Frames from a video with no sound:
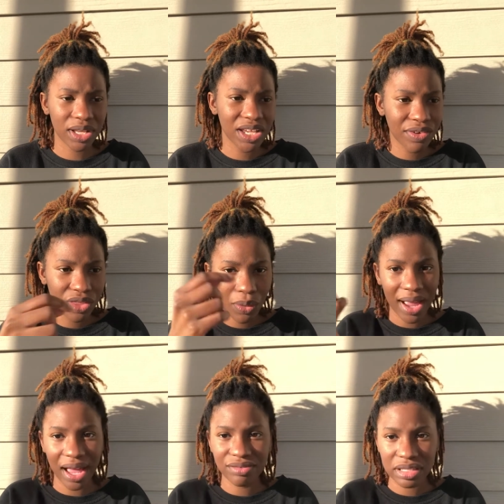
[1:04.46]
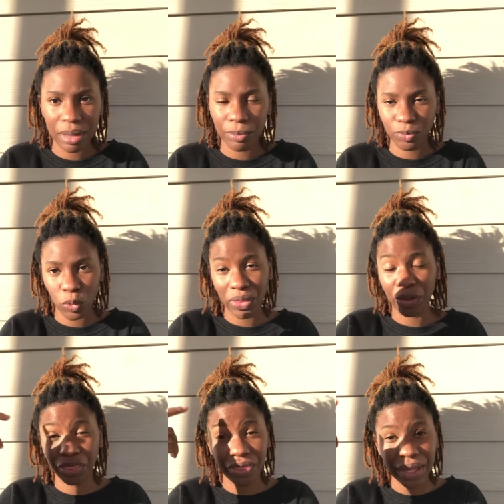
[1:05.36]
even though I have some where they're
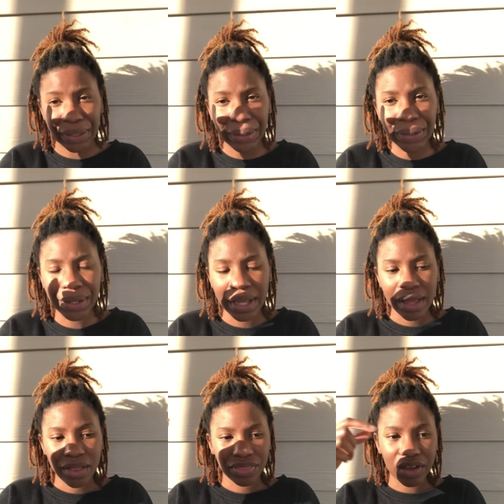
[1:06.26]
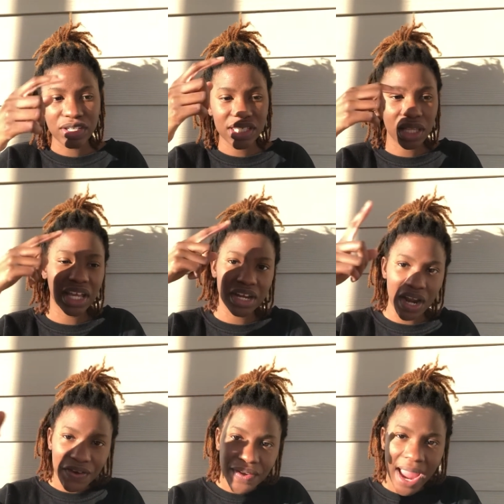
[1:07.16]
thinner, there's still
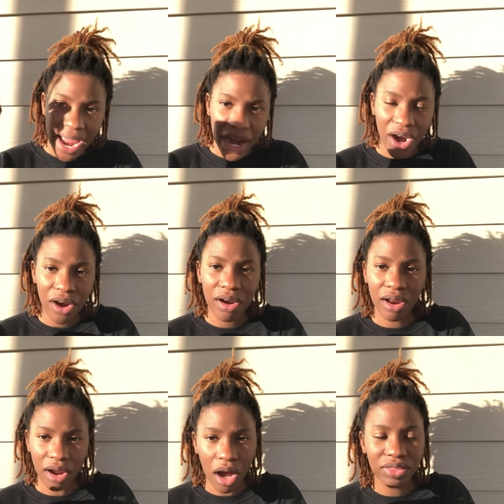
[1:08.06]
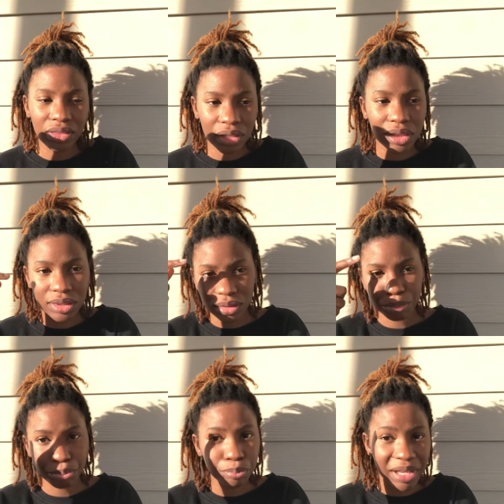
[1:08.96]
enough hair on the
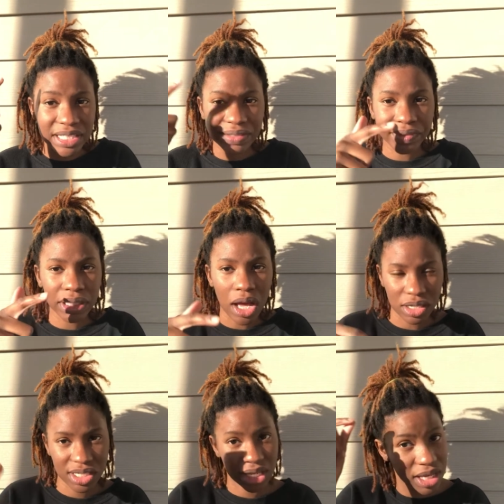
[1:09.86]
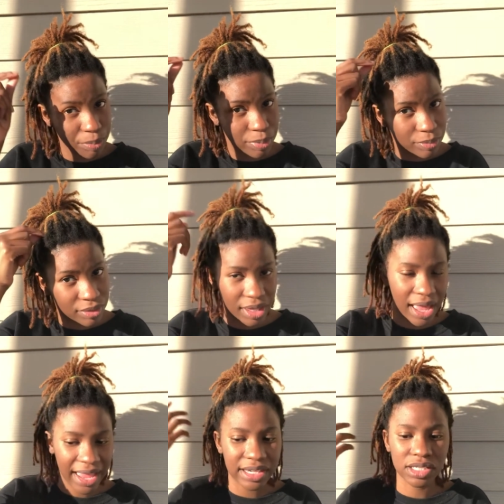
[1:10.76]
base of the lock to keep the
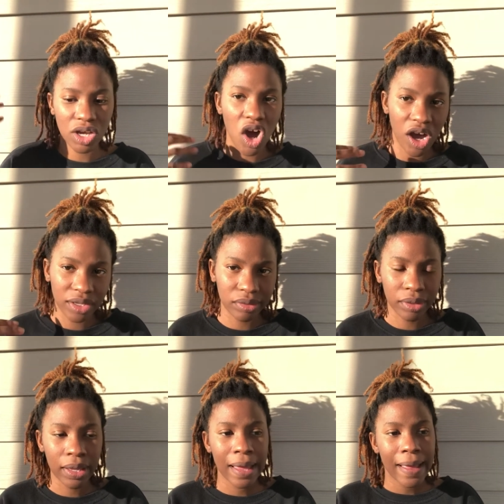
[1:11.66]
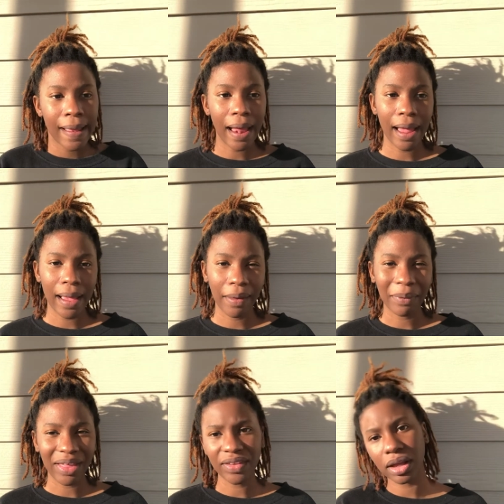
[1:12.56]
end on.
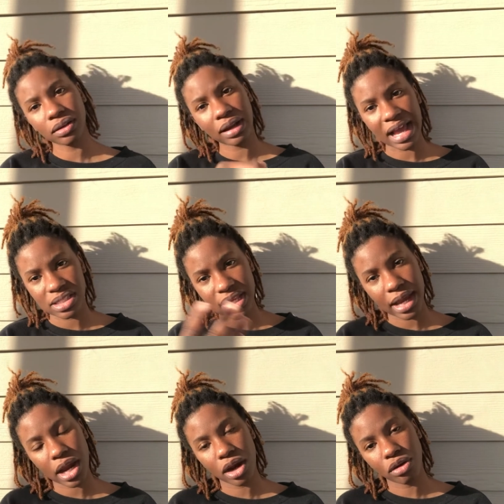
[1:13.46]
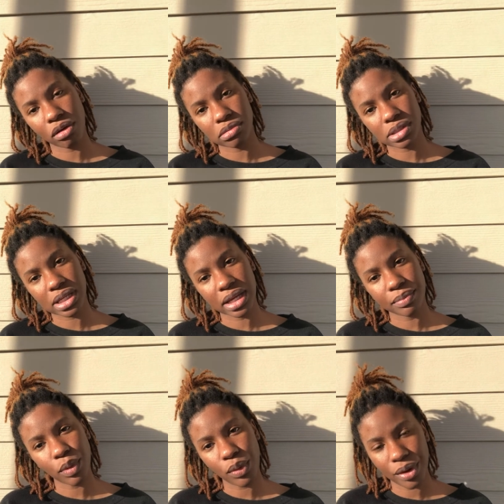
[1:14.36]
And then as that hair grows in
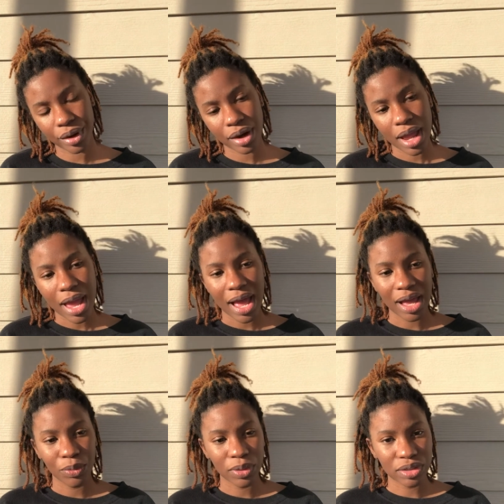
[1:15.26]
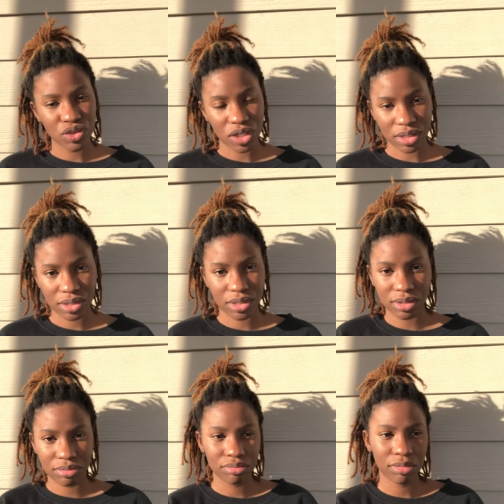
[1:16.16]
more, I will just
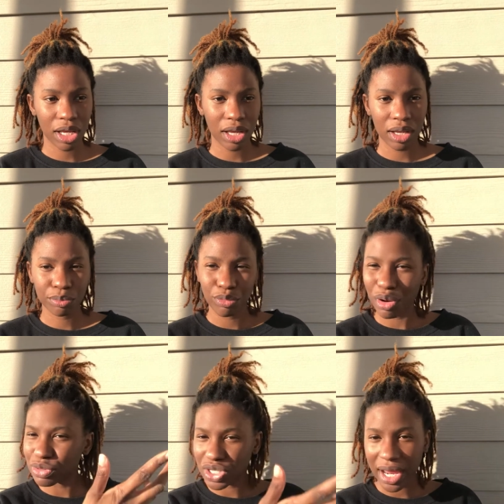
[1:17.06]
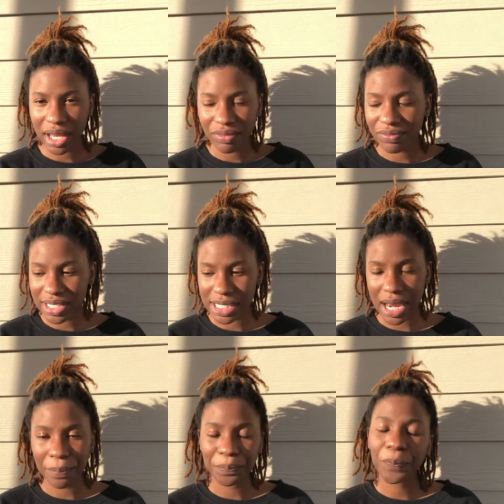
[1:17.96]
crochet it, fix it up.
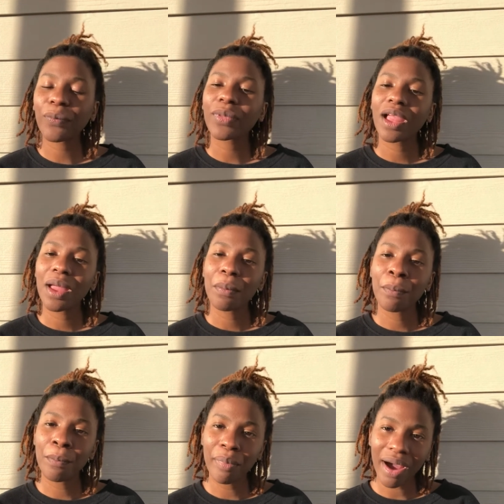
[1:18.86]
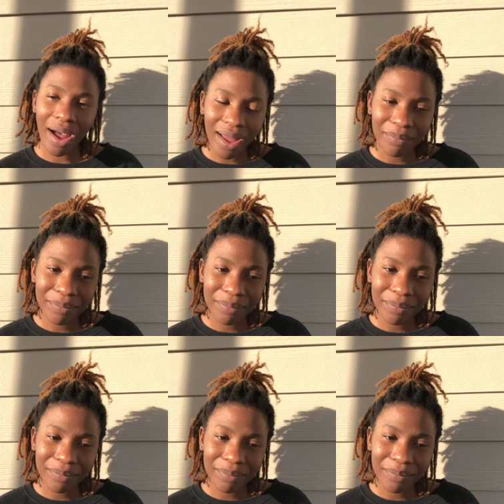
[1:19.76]
But